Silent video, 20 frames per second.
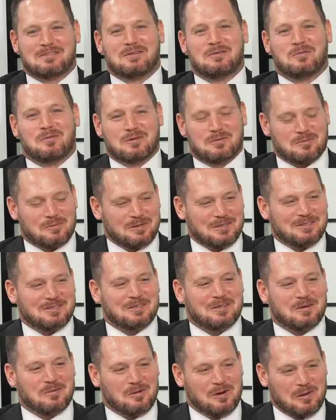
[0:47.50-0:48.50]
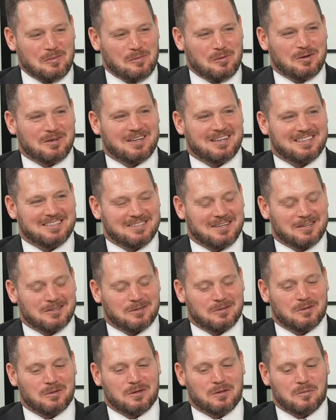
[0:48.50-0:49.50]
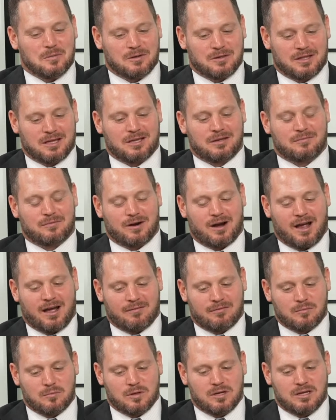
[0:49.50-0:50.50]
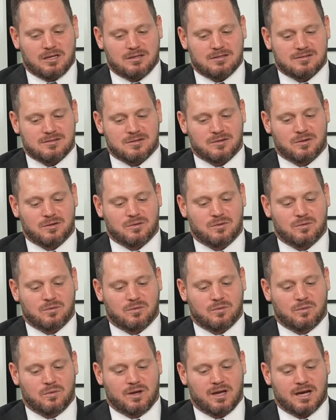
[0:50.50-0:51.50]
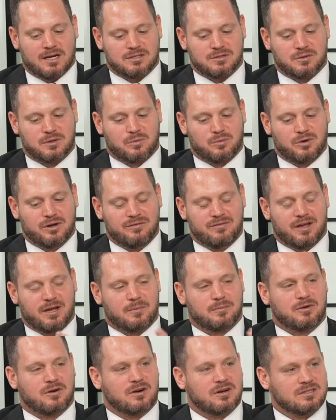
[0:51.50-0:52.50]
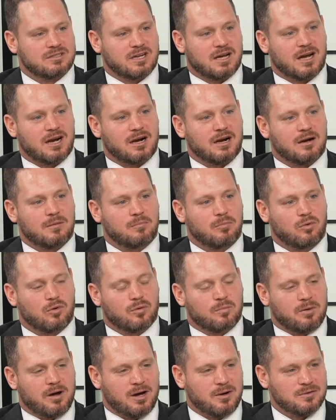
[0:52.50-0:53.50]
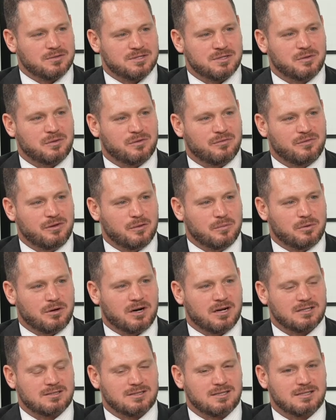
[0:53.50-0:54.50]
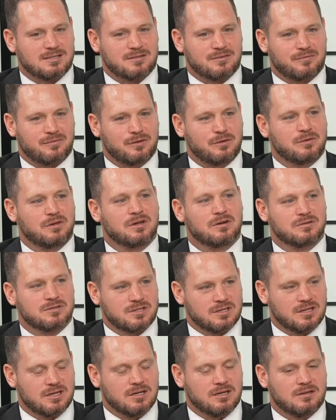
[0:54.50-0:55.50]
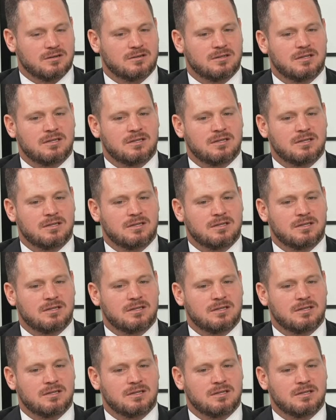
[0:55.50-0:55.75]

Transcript: whispering is a good way of putting it, Dr. Looney, but thank you for having me. So we actually revamped our entire board policy review process a few years ago.